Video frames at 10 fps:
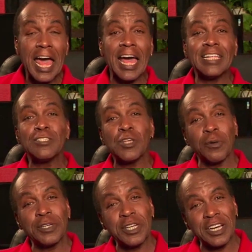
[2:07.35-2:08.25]
And
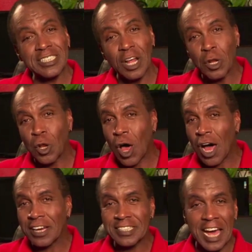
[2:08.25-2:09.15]
so it took us a
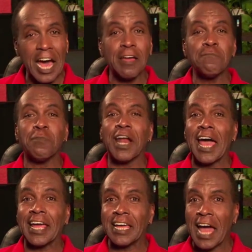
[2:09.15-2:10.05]
long time, but
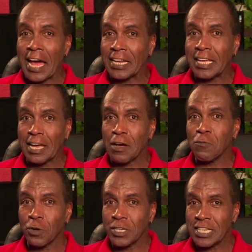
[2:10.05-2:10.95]
I got
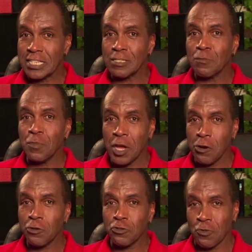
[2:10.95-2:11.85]
him, we did some
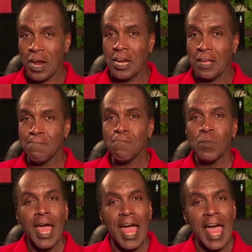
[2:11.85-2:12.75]
ear training
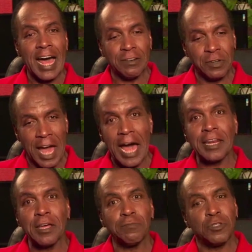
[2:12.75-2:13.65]
and got
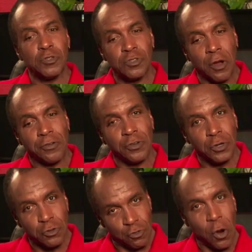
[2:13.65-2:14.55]
him to start to
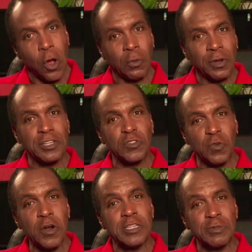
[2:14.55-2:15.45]
control what his
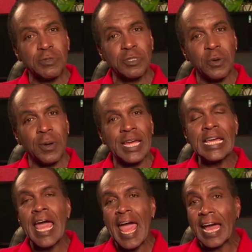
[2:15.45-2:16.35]
voice was doing.
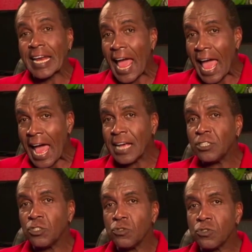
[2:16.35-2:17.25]
And
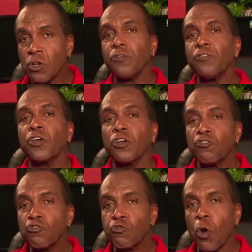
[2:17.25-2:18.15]
as you start to
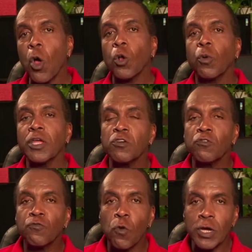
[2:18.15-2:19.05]
control what your
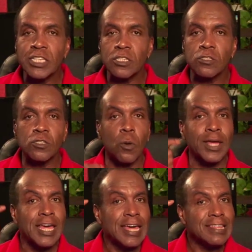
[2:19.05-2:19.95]
voice is doing,
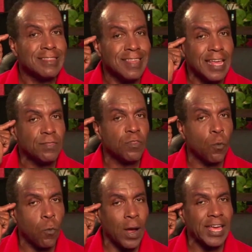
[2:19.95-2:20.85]
then the
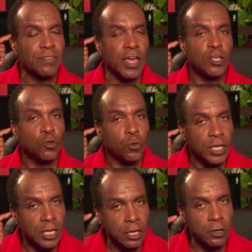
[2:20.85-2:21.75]
way that you
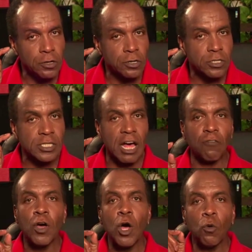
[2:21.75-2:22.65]
hear
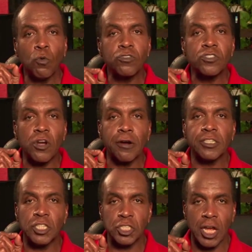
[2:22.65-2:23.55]
yourself will start
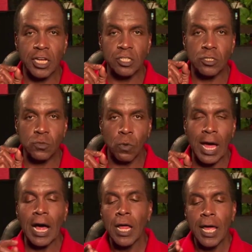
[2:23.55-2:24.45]
to change as
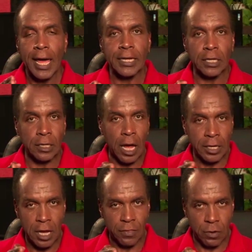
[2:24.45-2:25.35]
well. And
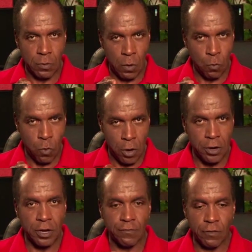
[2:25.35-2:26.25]
another
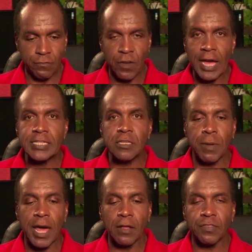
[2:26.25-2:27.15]
word of advice
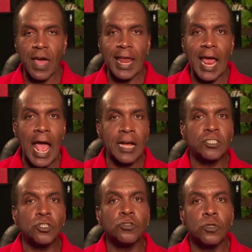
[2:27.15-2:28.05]
about that,
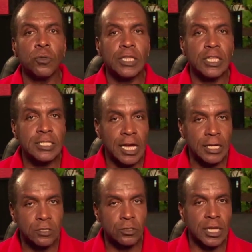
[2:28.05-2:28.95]
as you're doing these
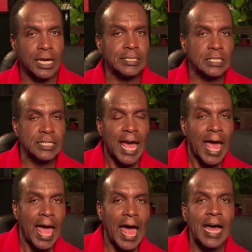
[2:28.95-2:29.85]
exercises,
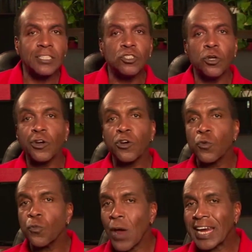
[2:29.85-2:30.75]
as you're
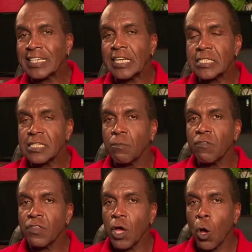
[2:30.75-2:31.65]
correcting some
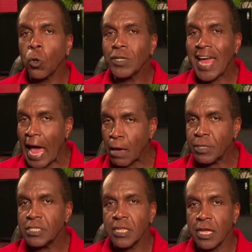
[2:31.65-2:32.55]
of the old
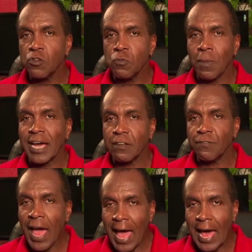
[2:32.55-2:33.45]
habits that you might have
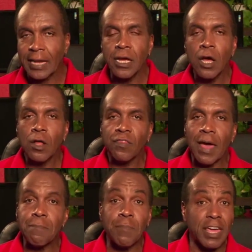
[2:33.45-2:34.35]
had
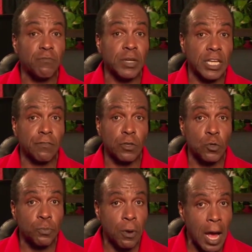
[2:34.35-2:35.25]
that may have been giving you
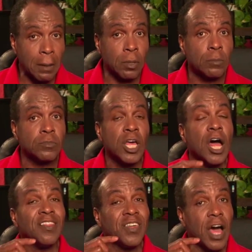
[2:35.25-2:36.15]
problems,
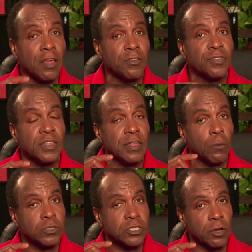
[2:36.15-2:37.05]
the other thing that
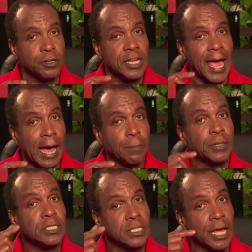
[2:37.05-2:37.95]
will start to
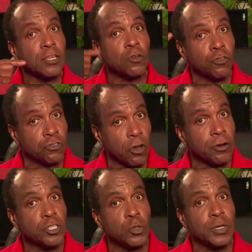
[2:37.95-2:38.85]
happen is that you'll
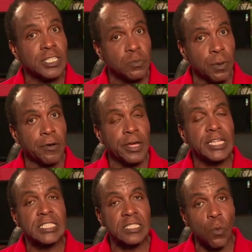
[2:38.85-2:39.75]
start to
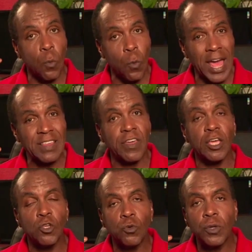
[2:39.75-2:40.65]
experience the way that
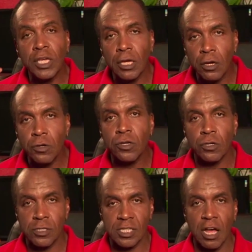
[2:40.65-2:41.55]
you hear
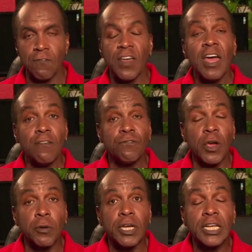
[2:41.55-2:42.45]
yourself
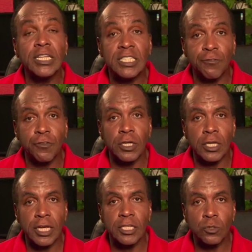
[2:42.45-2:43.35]
very
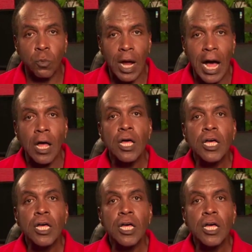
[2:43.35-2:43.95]
differently as well.